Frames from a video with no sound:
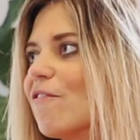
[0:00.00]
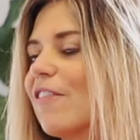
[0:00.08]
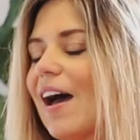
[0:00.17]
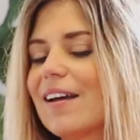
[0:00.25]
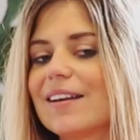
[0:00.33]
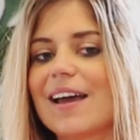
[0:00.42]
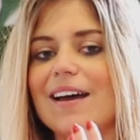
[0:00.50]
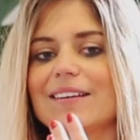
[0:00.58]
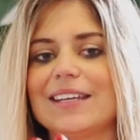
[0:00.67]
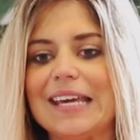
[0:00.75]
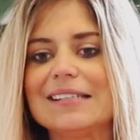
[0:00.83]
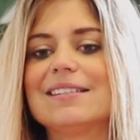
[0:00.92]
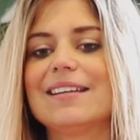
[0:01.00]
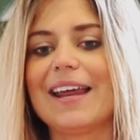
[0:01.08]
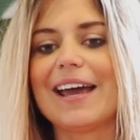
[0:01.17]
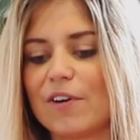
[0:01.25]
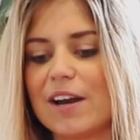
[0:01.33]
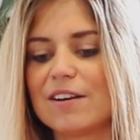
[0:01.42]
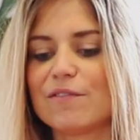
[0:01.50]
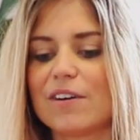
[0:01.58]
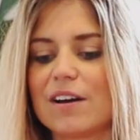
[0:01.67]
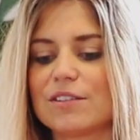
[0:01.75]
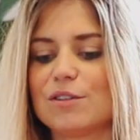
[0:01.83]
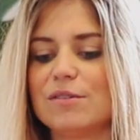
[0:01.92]
We found out yesterday, a friend of
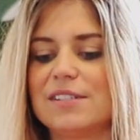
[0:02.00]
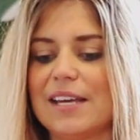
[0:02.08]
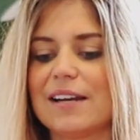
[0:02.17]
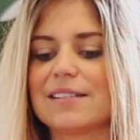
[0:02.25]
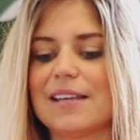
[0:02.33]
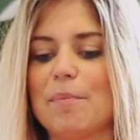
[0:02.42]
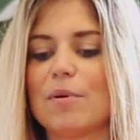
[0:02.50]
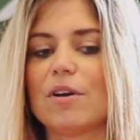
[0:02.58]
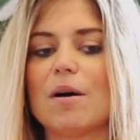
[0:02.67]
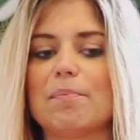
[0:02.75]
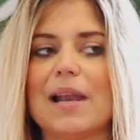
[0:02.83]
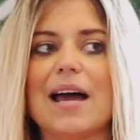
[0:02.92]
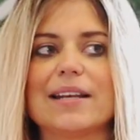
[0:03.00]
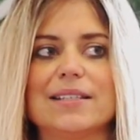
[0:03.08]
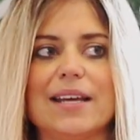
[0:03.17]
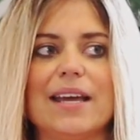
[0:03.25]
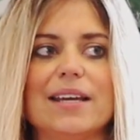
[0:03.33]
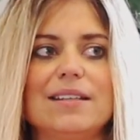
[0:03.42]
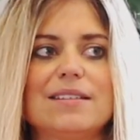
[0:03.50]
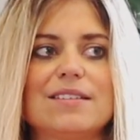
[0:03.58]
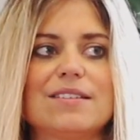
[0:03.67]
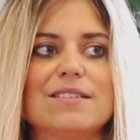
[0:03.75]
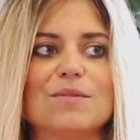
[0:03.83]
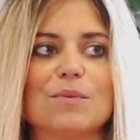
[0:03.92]
ours who set us up on our blind
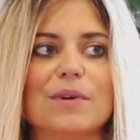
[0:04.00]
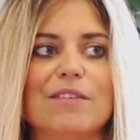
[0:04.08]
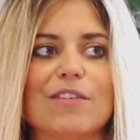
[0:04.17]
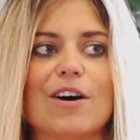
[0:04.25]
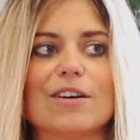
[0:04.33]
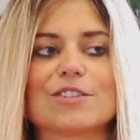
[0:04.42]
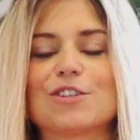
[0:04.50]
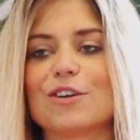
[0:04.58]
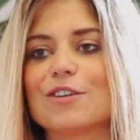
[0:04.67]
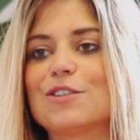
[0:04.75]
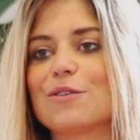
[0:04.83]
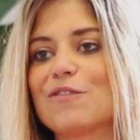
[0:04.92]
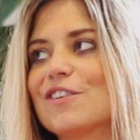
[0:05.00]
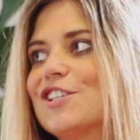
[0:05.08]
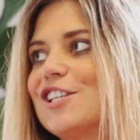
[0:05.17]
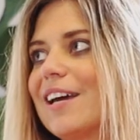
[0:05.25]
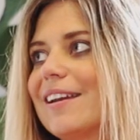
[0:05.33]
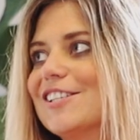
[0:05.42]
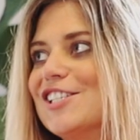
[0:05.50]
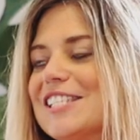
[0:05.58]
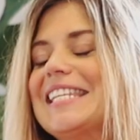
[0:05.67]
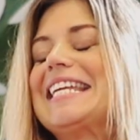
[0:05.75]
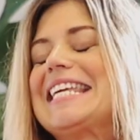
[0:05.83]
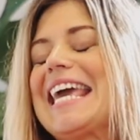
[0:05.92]
dates, we've asked her to officiate and she
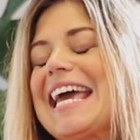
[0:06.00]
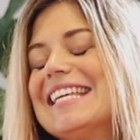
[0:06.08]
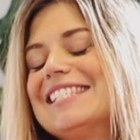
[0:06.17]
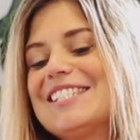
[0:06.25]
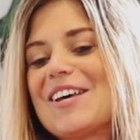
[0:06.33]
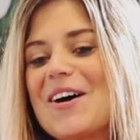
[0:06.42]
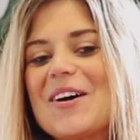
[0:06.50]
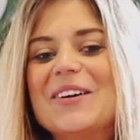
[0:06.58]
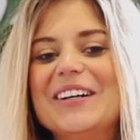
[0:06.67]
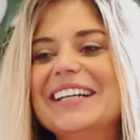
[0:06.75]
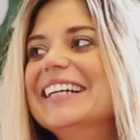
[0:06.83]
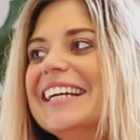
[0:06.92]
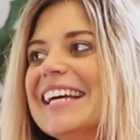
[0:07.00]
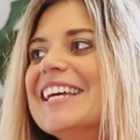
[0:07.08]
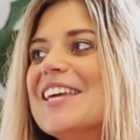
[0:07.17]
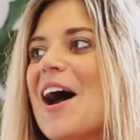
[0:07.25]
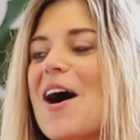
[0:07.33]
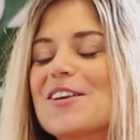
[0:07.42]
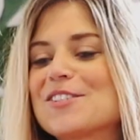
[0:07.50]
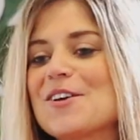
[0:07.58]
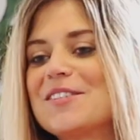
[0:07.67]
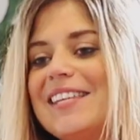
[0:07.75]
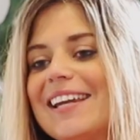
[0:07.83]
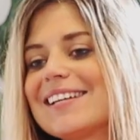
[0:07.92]
said yes. So, yeah.
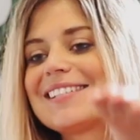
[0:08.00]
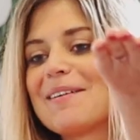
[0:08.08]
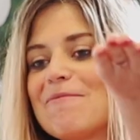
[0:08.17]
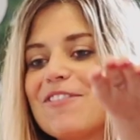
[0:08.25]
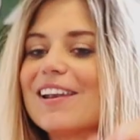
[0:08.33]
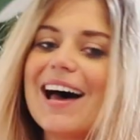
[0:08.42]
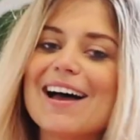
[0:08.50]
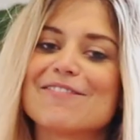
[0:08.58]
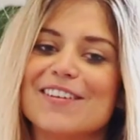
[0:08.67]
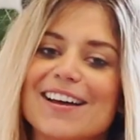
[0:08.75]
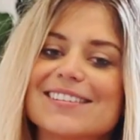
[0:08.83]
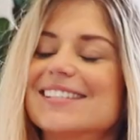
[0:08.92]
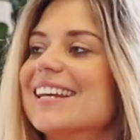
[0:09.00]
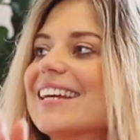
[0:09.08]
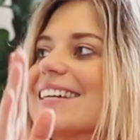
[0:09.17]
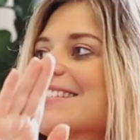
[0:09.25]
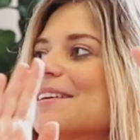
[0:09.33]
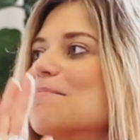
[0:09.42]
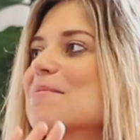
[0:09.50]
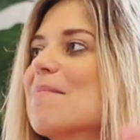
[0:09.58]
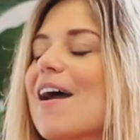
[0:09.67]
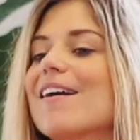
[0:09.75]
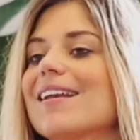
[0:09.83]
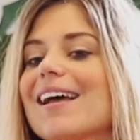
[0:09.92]
And then of course we chatted about what sort of
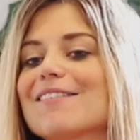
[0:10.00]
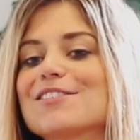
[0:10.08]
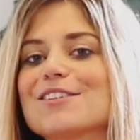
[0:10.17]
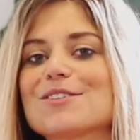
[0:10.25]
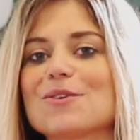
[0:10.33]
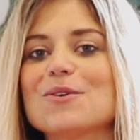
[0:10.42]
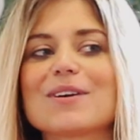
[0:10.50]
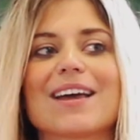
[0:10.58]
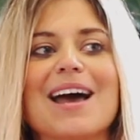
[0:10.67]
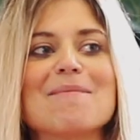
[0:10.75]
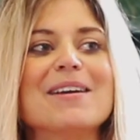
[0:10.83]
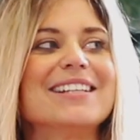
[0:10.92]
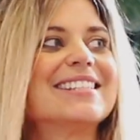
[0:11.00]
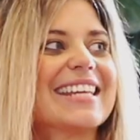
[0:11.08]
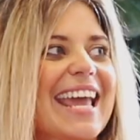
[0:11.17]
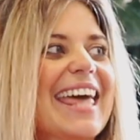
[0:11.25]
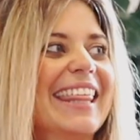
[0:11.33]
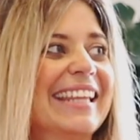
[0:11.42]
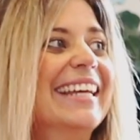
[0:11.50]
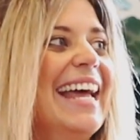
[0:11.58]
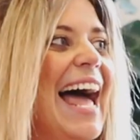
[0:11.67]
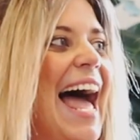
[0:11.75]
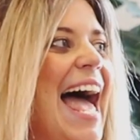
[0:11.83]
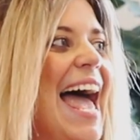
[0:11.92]
dresses from the Chosen by One Day collections had
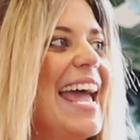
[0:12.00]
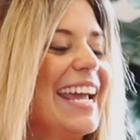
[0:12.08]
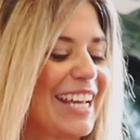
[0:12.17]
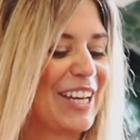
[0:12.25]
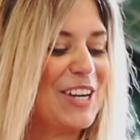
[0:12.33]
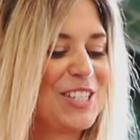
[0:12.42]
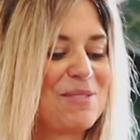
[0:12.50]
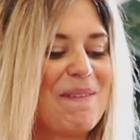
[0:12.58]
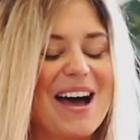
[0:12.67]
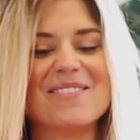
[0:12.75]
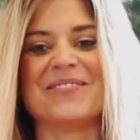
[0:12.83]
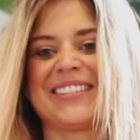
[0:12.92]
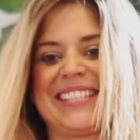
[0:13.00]
caught my eye up until that